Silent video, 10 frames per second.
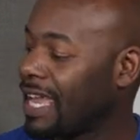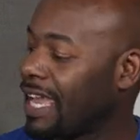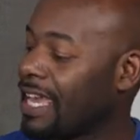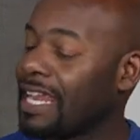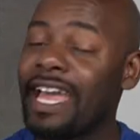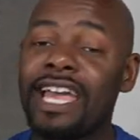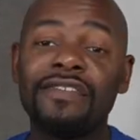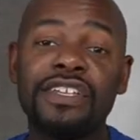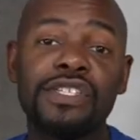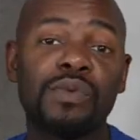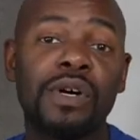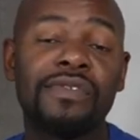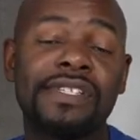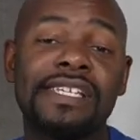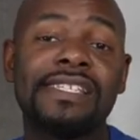and I have the
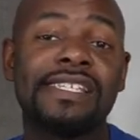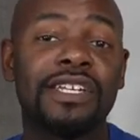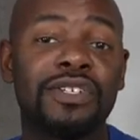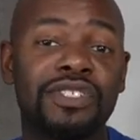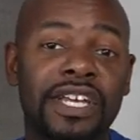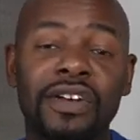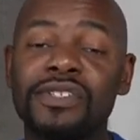12C center channel.